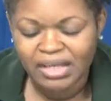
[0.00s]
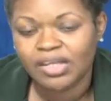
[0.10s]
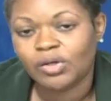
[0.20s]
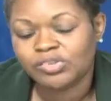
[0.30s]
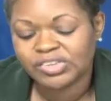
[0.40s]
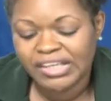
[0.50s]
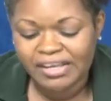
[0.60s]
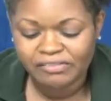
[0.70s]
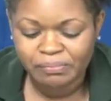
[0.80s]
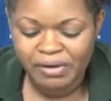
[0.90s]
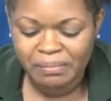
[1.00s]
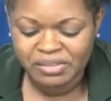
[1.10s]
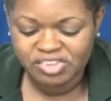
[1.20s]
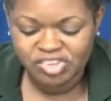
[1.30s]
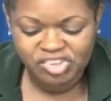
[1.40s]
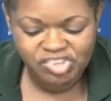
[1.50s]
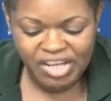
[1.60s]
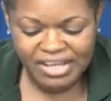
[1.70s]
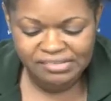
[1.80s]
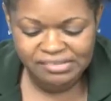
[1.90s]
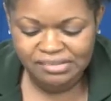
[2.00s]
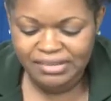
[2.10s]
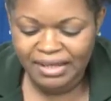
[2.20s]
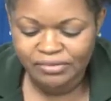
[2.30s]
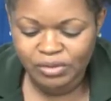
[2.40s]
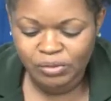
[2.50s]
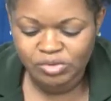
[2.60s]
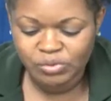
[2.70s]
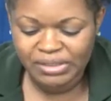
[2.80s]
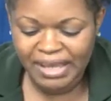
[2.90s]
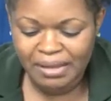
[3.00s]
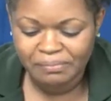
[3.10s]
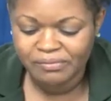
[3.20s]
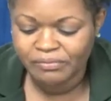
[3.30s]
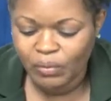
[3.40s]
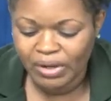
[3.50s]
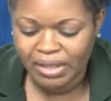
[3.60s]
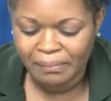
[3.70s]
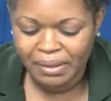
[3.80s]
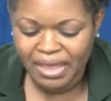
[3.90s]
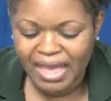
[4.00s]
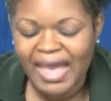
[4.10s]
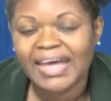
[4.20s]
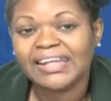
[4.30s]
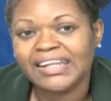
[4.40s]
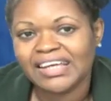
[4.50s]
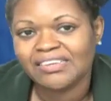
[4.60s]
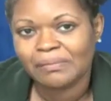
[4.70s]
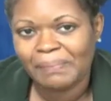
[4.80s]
It also gave the Prime Minister a chance to thank those who came before him and laid the